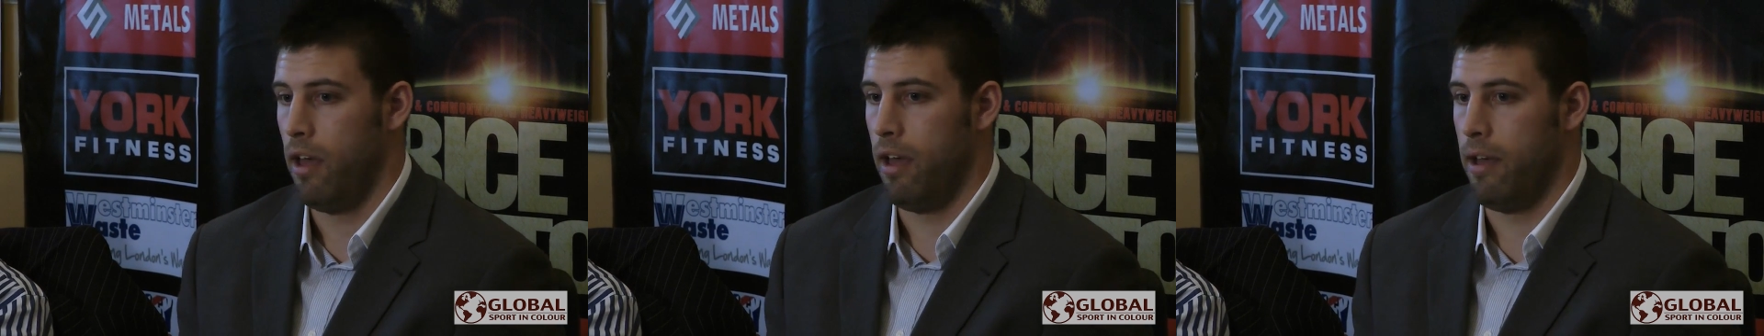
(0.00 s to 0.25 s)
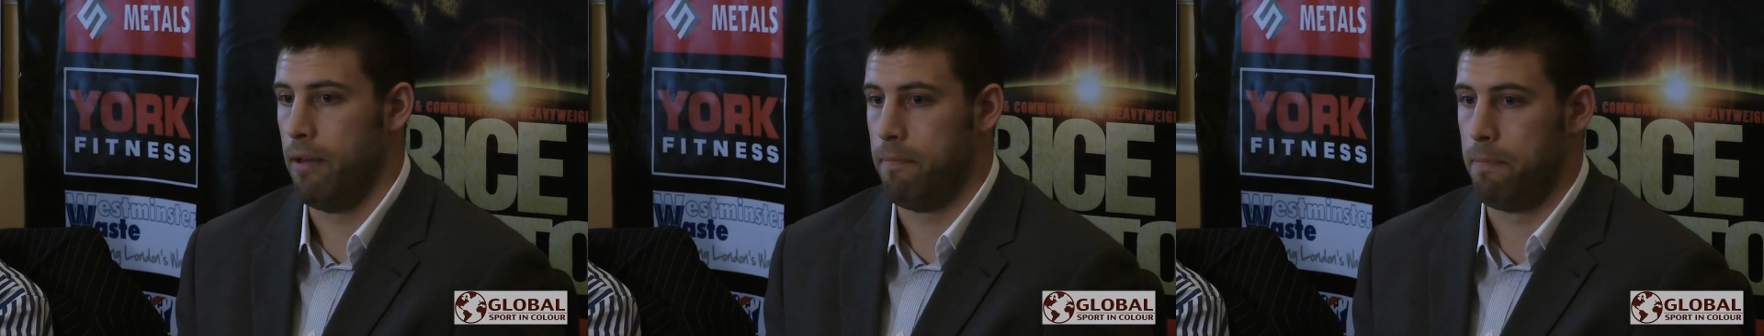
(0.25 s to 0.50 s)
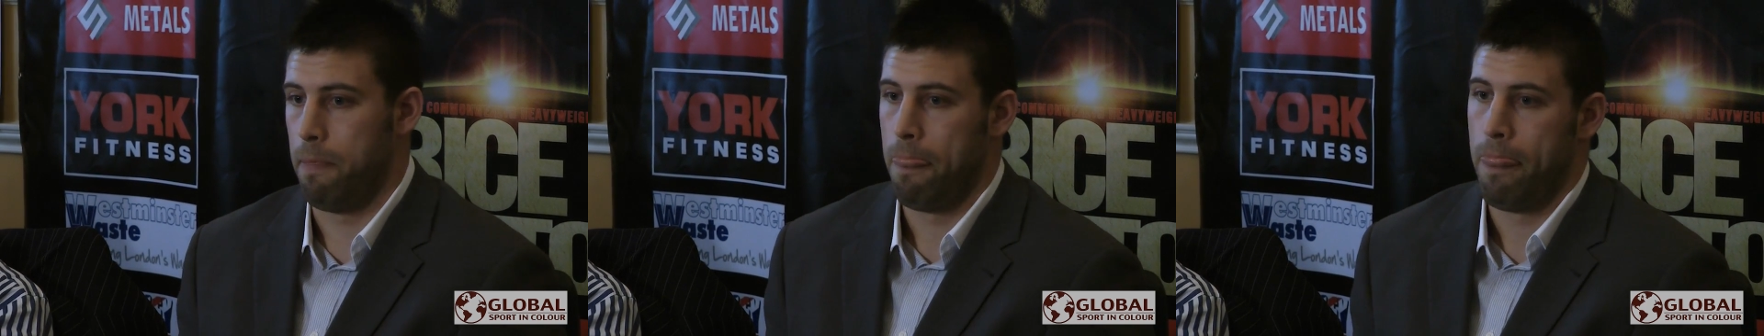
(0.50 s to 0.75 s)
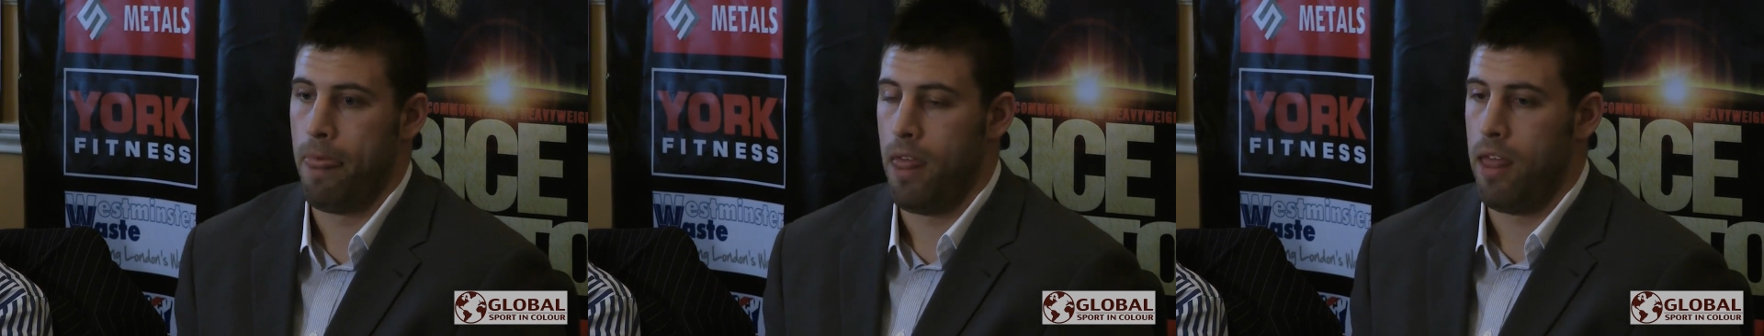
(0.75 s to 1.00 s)

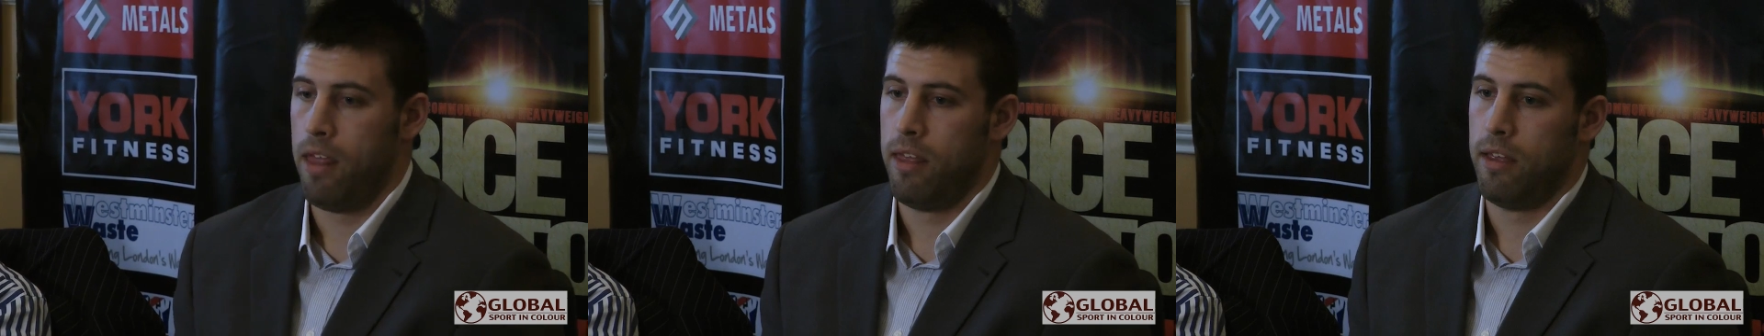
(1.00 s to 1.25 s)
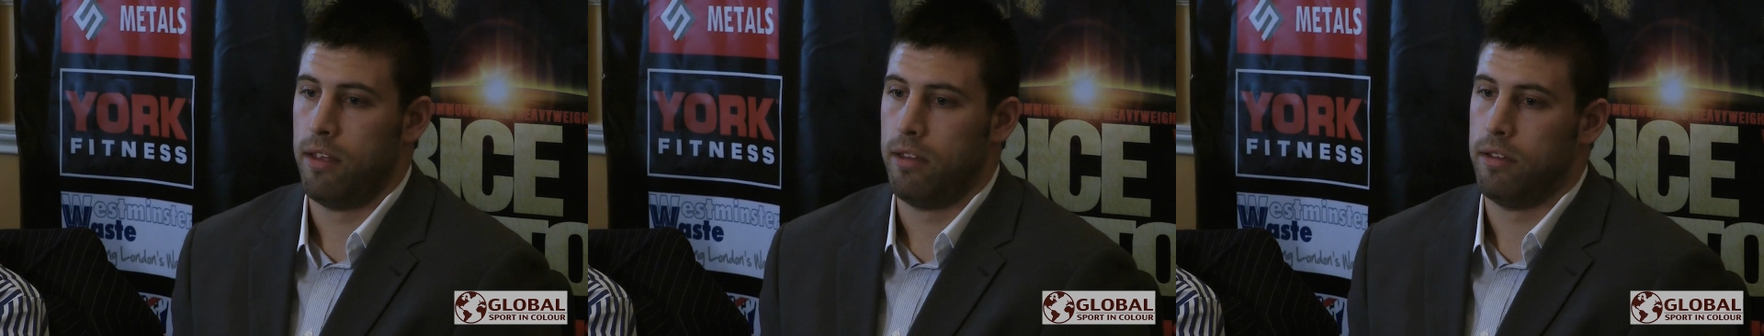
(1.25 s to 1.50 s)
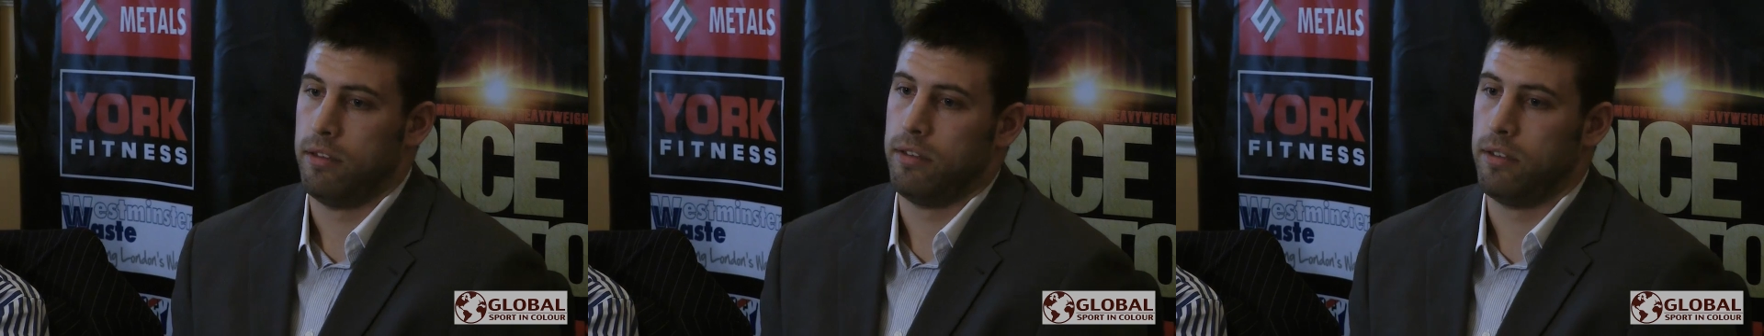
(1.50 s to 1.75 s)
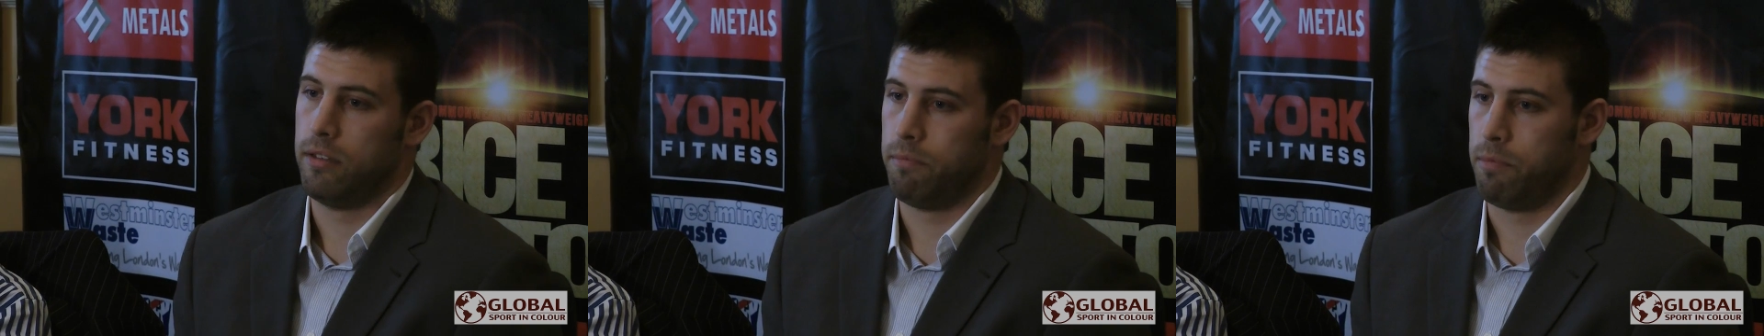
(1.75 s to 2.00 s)

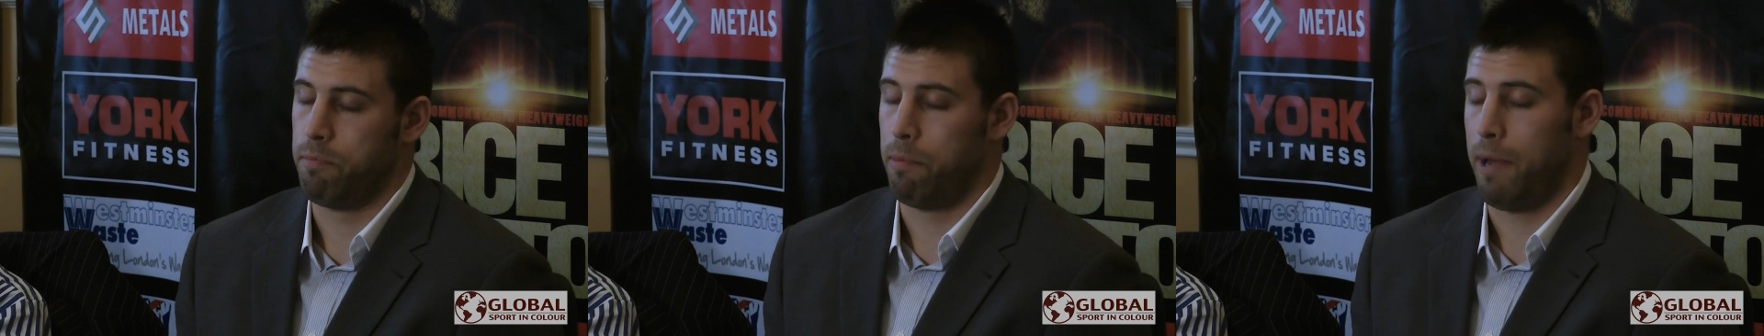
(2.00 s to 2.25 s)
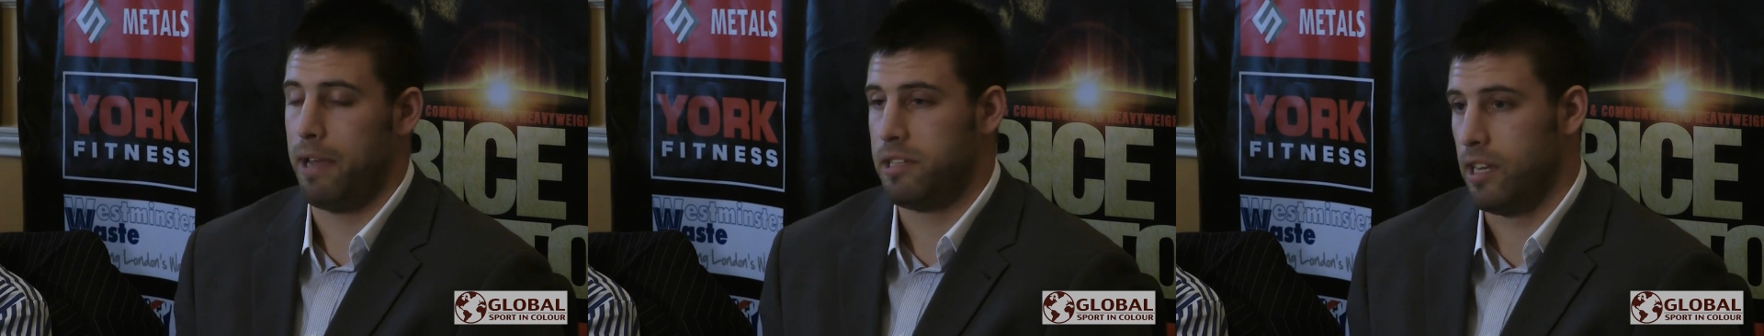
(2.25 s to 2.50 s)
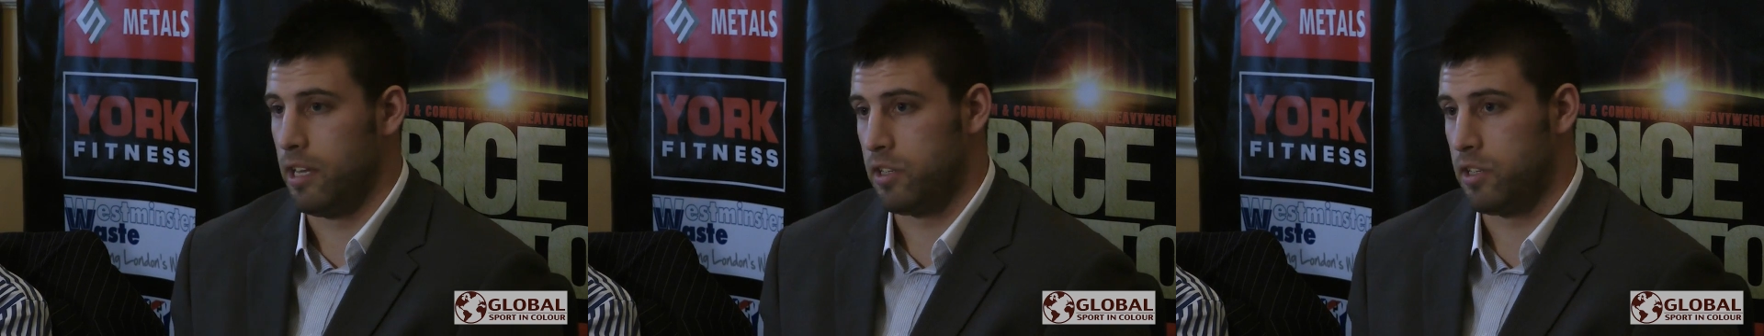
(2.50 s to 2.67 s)
But basically,